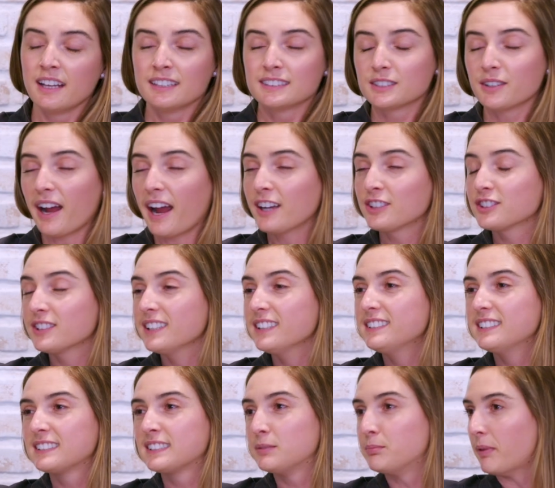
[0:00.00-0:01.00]
So actually,
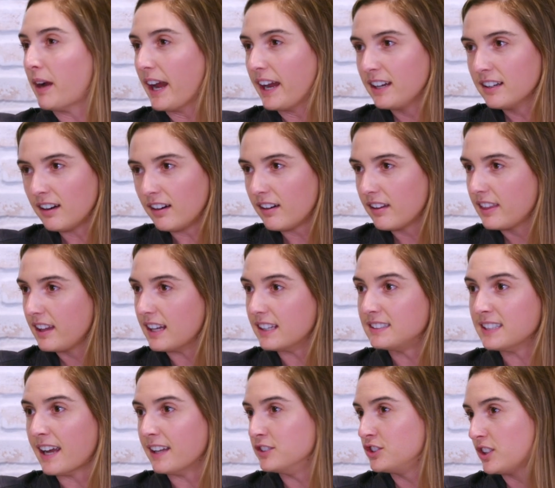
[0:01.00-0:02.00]
despite all the
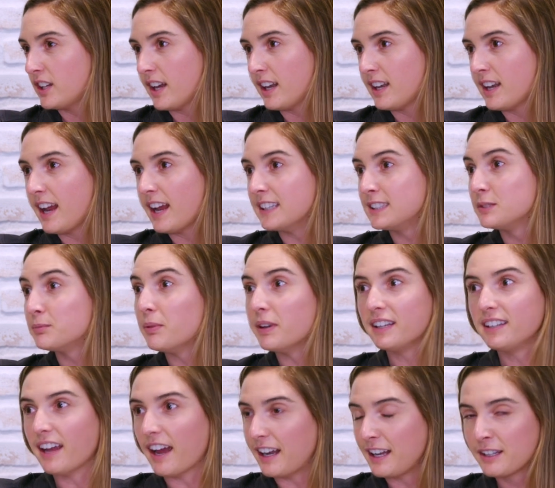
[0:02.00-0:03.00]
attention it's
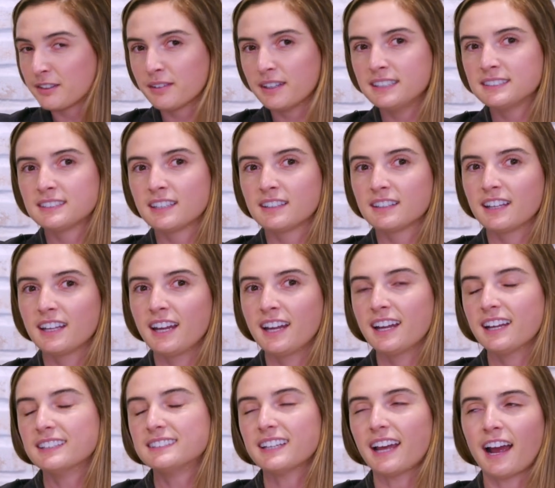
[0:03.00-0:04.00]
been getting recently,
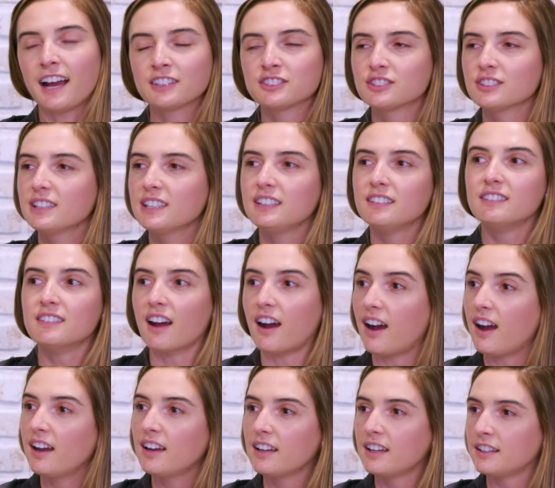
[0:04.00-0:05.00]
it's actually
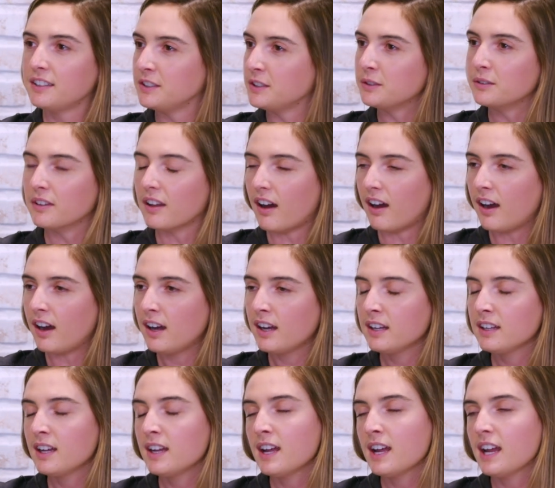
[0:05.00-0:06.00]
not a new law.
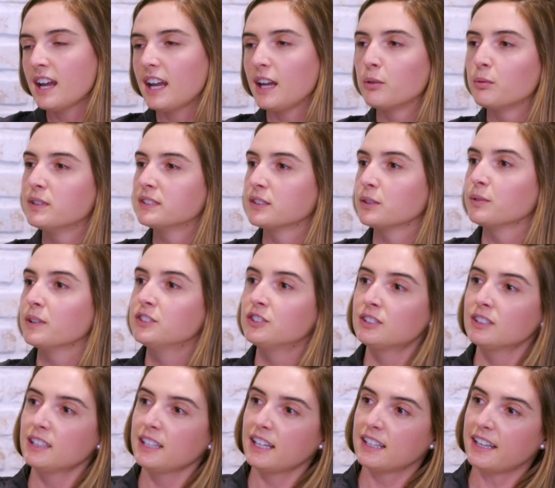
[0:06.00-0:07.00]
It was
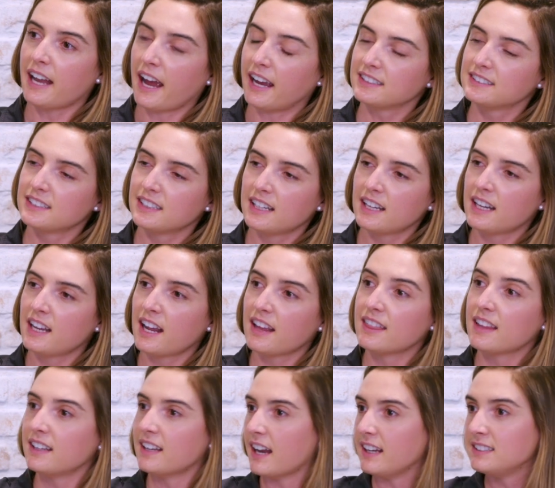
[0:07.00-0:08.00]
originally enacted in
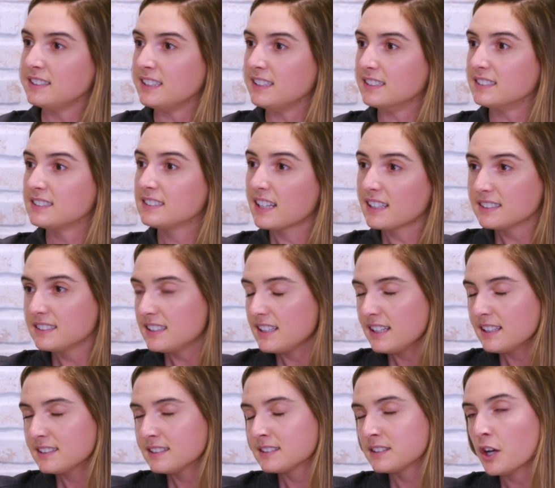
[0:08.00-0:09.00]
the
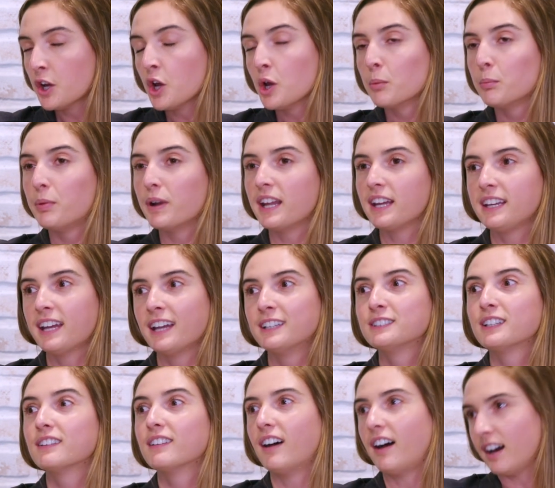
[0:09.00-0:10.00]
1960s, but it gained
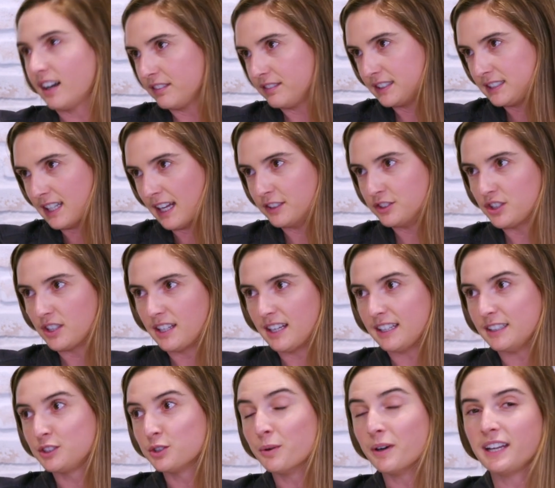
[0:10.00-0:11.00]
a lot of attention
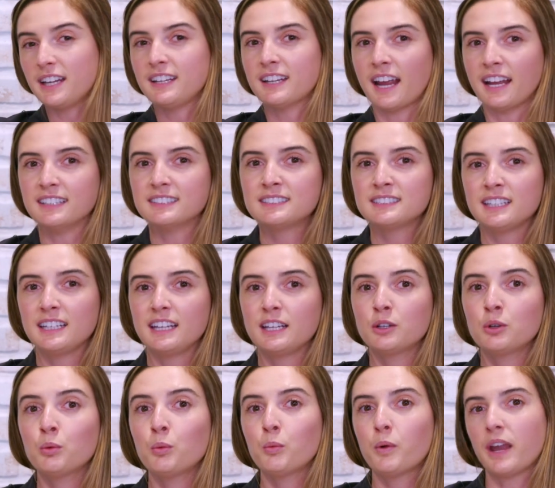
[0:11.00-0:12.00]
in
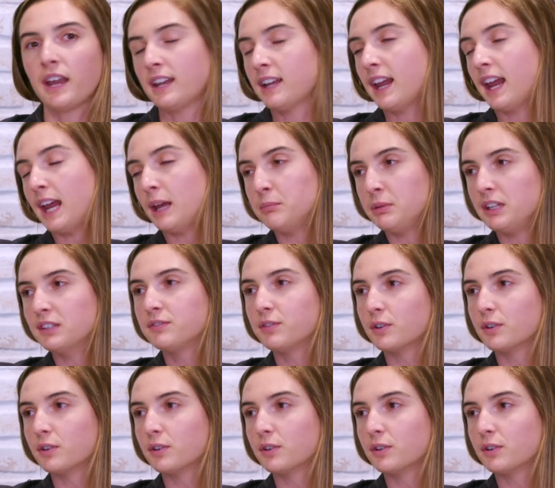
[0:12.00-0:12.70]
2019 when AB